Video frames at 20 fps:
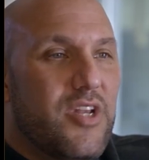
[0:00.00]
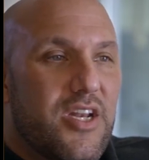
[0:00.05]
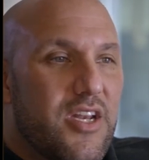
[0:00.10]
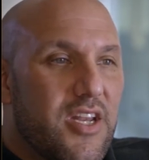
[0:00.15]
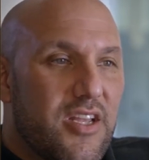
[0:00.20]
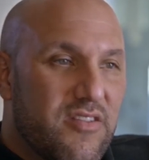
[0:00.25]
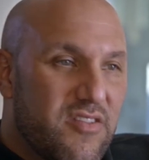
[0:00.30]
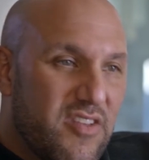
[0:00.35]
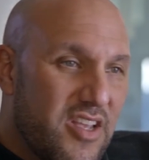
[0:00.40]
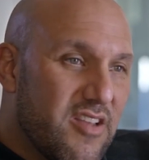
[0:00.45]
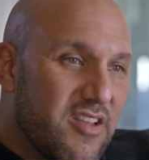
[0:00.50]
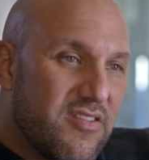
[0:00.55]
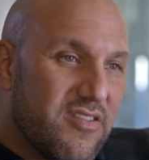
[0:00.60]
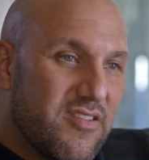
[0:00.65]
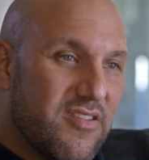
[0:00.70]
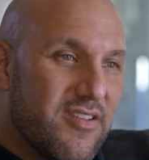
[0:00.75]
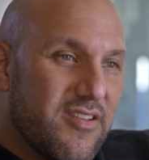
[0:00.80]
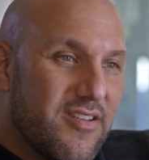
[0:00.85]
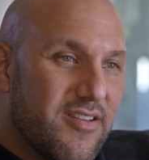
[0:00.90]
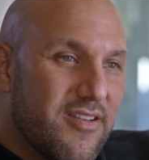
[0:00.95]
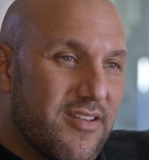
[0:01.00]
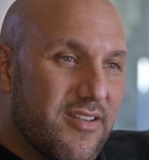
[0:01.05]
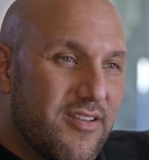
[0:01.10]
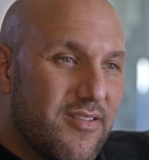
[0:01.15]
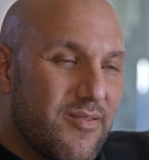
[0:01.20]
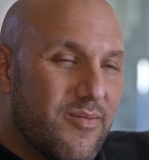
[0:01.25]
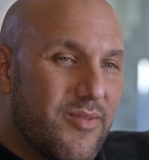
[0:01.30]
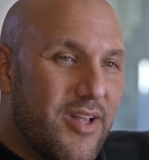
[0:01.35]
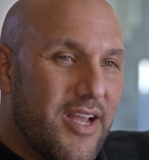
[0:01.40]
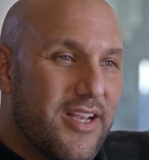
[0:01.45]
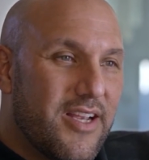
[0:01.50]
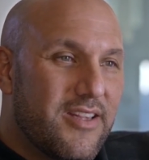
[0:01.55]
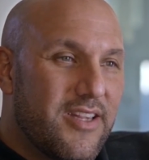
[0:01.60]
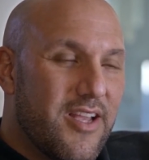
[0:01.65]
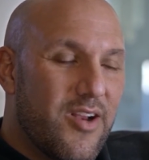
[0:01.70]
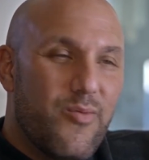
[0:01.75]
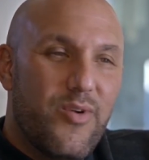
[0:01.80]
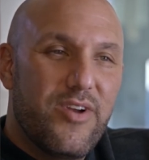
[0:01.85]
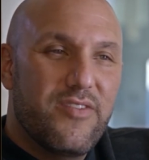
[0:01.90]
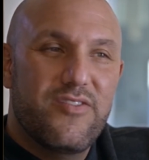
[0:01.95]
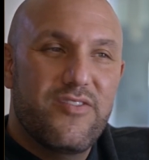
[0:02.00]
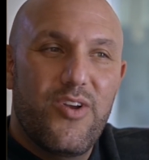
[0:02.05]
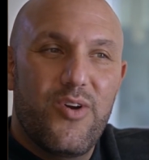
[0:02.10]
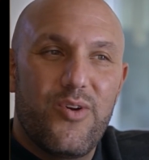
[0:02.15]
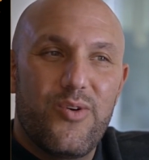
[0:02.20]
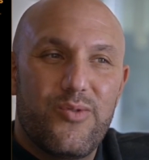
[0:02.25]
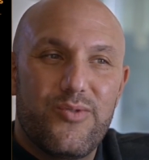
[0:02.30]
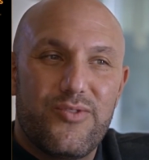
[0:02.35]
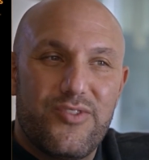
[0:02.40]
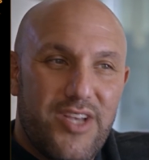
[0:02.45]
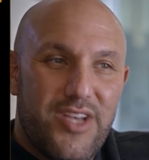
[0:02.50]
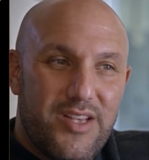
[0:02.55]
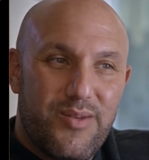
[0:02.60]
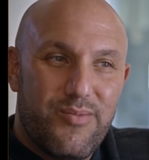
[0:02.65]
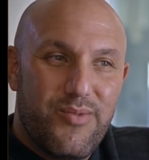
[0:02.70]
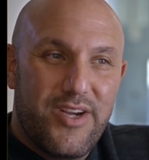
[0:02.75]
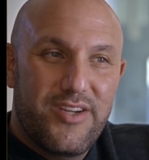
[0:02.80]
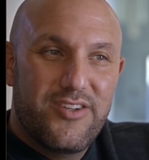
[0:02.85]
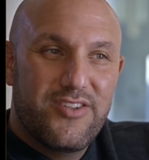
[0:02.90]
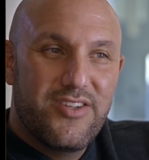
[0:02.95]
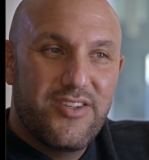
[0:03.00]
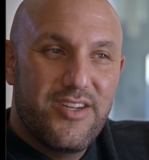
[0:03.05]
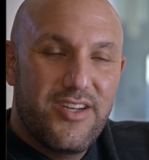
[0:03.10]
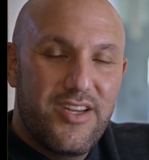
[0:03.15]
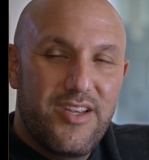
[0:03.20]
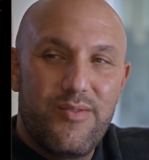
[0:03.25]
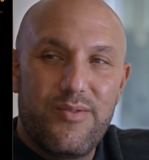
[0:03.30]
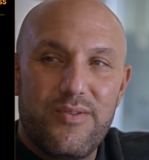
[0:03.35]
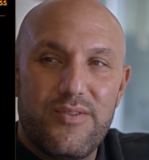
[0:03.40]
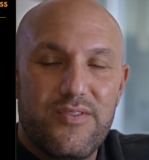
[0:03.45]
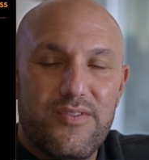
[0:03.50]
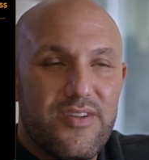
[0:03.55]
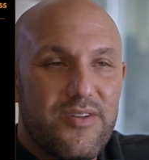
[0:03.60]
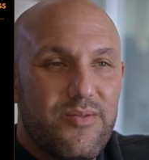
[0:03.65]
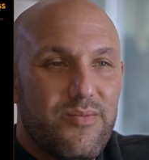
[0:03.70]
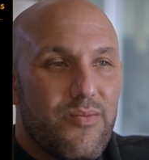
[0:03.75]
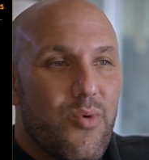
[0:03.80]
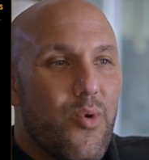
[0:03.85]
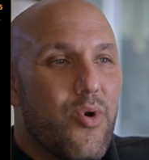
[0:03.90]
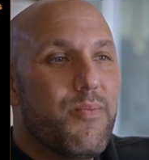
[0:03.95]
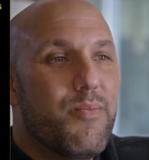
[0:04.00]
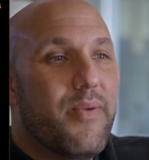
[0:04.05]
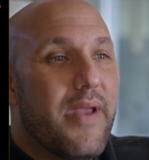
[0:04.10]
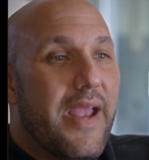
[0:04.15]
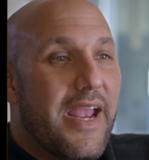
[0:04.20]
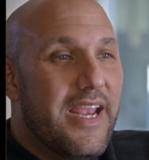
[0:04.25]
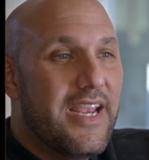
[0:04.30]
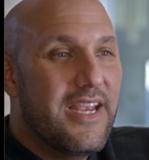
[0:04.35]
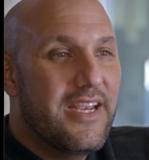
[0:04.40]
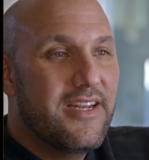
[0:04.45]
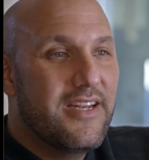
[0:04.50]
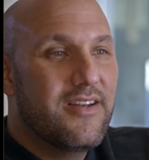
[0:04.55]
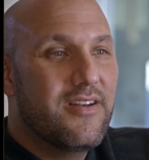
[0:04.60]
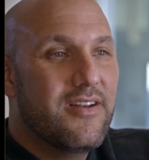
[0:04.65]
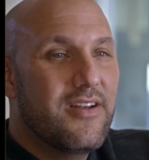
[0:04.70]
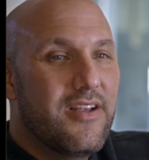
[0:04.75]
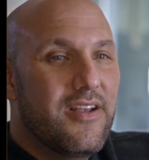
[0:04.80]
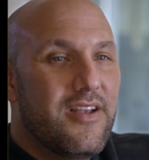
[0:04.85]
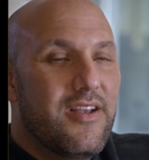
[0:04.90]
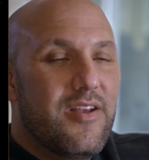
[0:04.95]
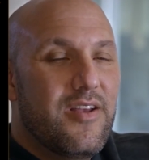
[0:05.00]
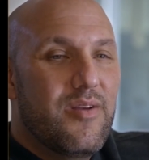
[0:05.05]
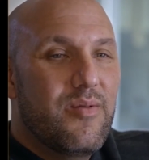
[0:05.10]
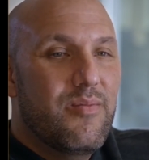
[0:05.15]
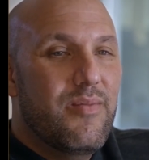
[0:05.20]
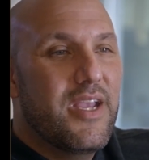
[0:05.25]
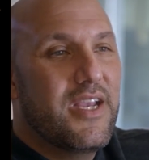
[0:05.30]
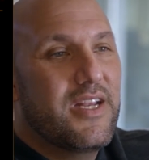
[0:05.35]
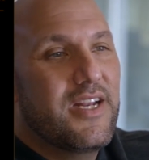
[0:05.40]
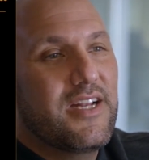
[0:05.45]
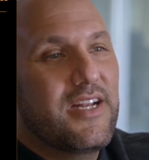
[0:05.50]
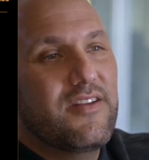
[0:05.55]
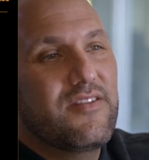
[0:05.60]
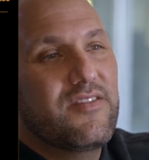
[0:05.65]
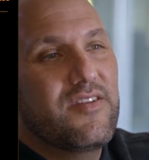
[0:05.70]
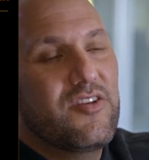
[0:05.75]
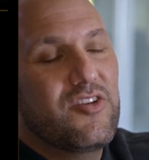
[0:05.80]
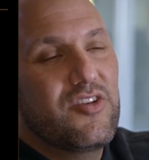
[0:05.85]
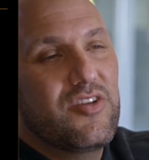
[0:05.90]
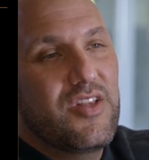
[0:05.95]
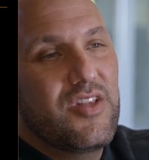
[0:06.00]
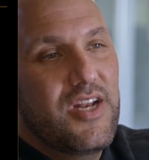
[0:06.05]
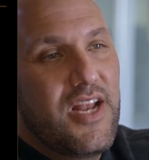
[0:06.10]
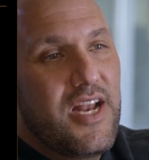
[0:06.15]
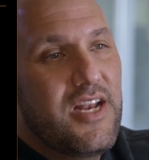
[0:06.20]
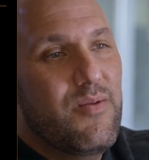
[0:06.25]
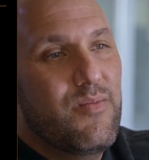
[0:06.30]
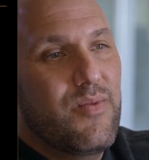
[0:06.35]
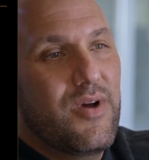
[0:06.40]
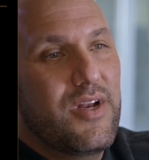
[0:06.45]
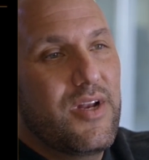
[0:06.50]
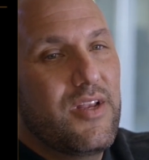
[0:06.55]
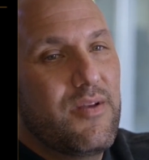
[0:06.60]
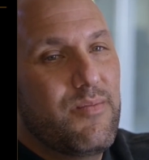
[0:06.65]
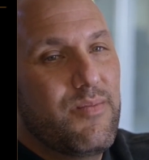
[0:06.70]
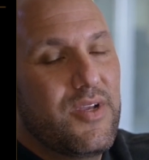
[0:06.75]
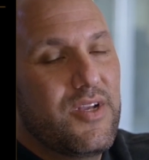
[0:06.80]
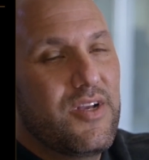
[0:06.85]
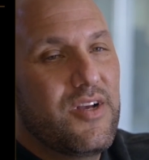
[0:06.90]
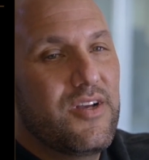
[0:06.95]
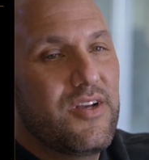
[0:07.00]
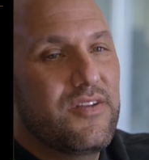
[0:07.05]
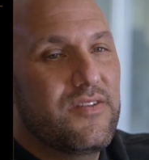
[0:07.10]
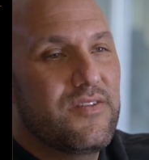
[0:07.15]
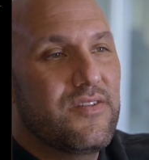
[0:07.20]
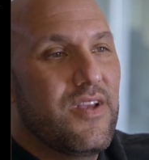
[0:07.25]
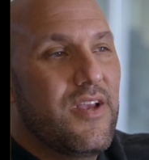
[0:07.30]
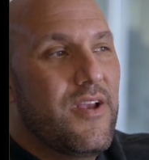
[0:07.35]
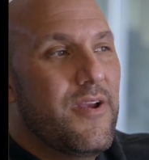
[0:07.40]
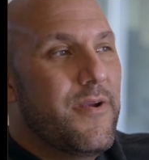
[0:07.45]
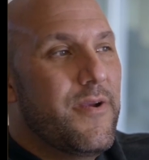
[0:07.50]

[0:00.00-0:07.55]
didn't exist. Like, there was no celebration. He was in more pain making that decision than anybody, because